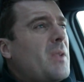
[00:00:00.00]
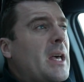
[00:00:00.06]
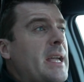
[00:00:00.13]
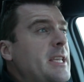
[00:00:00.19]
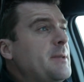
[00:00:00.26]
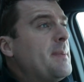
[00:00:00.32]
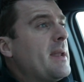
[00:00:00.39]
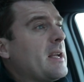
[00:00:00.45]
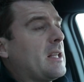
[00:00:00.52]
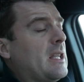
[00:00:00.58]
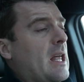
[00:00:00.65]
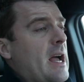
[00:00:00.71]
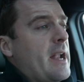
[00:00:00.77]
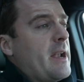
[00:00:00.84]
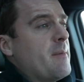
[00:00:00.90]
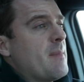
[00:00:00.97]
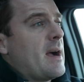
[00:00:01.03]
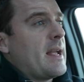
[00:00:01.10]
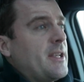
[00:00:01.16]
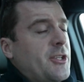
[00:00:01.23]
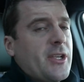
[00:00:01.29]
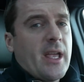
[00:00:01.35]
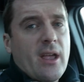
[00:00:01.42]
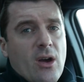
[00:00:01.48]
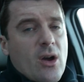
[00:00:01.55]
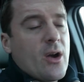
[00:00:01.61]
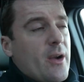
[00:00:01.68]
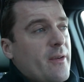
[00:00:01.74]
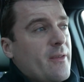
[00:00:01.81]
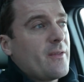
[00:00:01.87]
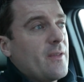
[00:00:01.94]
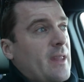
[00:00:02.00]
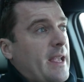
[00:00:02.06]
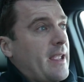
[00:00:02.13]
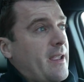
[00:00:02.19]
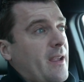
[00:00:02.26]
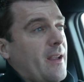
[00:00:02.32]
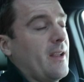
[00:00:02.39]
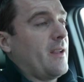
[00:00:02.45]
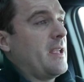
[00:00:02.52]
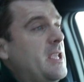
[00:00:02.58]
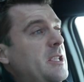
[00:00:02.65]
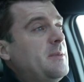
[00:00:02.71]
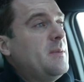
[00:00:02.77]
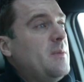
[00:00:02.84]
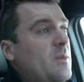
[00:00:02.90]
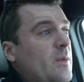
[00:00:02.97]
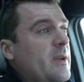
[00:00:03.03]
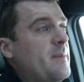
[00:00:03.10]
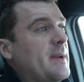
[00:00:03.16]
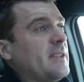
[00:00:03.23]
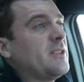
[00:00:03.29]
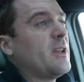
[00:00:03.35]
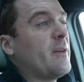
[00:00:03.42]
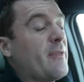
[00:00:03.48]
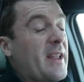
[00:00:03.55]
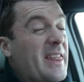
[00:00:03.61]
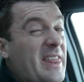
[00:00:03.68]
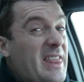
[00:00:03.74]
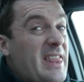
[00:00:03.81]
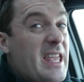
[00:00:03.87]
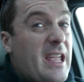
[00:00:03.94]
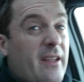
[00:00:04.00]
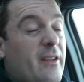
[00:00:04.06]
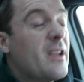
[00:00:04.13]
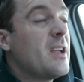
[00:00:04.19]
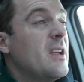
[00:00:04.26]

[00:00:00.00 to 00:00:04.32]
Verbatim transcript: He's been a client of mine, JR. Like, he's been reading my stuff, I think,